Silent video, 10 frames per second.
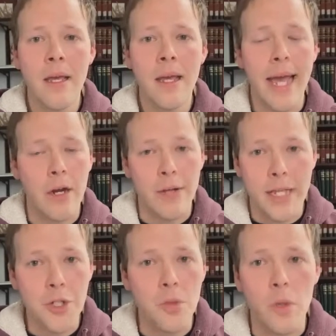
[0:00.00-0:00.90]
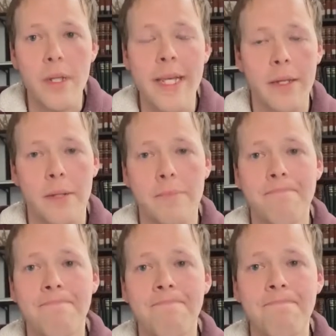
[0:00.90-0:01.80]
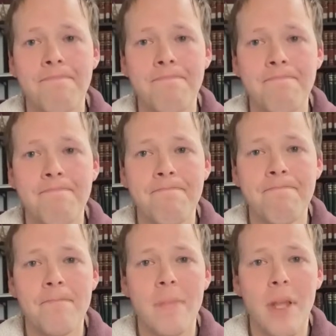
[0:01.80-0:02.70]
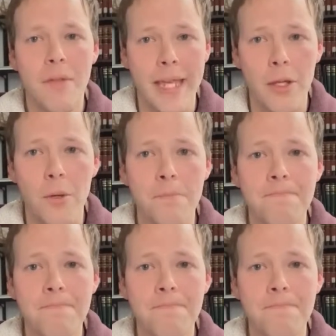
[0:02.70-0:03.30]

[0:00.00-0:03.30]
and our nation will heal. Thank you.